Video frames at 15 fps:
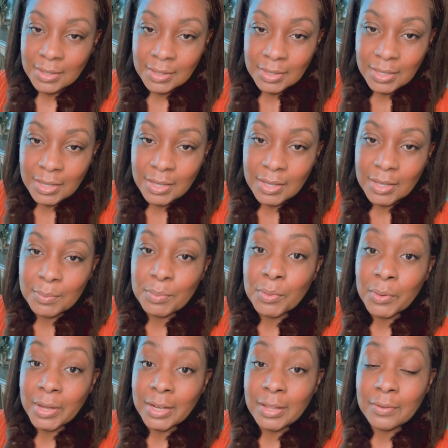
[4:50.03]
the
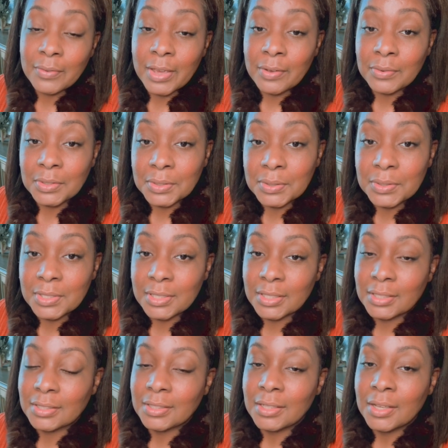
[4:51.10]
point of
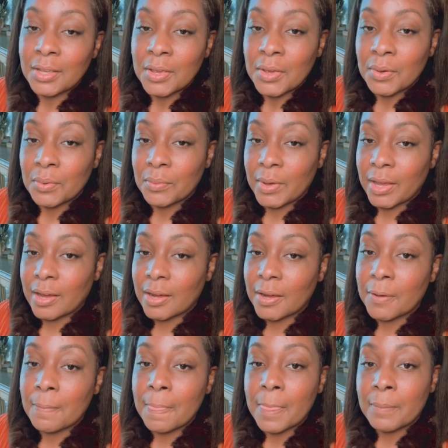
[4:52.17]
evolution,
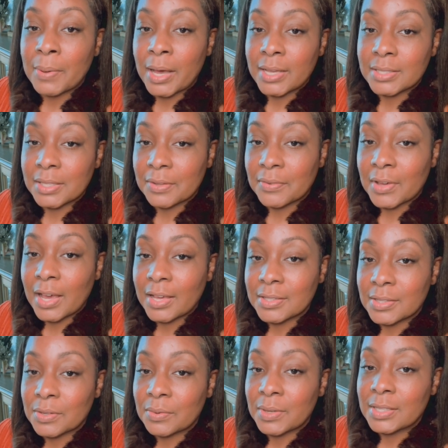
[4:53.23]
where positive
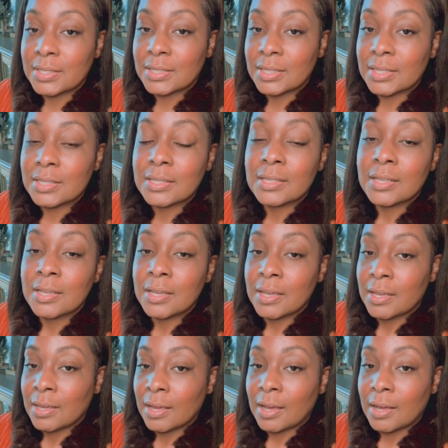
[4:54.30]
consequences
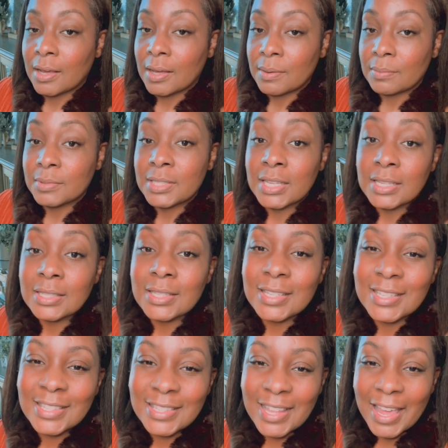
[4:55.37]
tend to
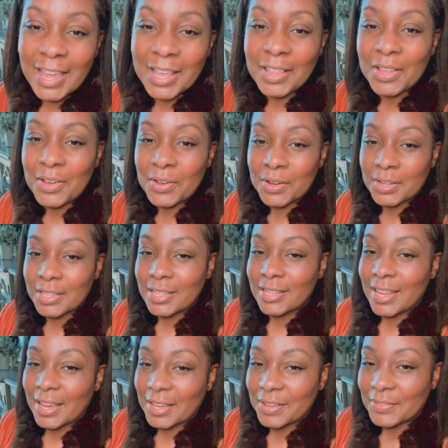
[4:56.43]
stay longer than
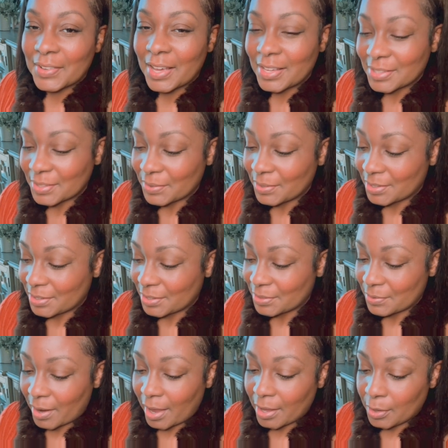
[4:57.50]
negative consequences,
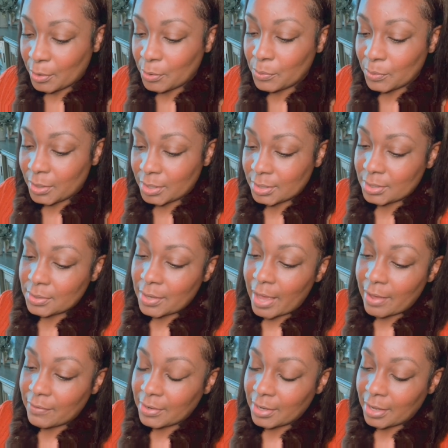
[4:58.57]
right? Who wants to
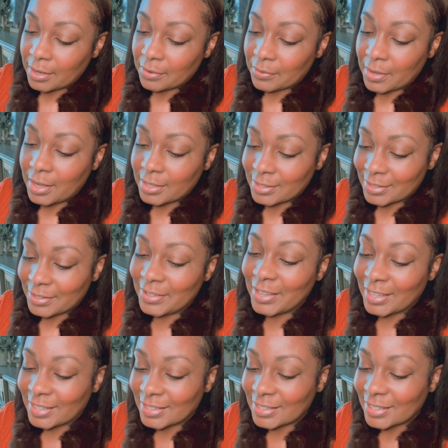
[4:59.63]
have a negative
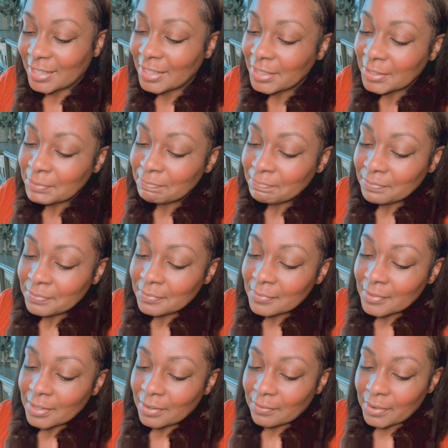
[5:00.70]
consequence,
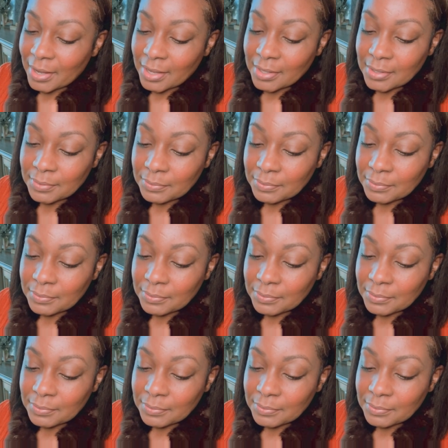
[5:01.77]
right?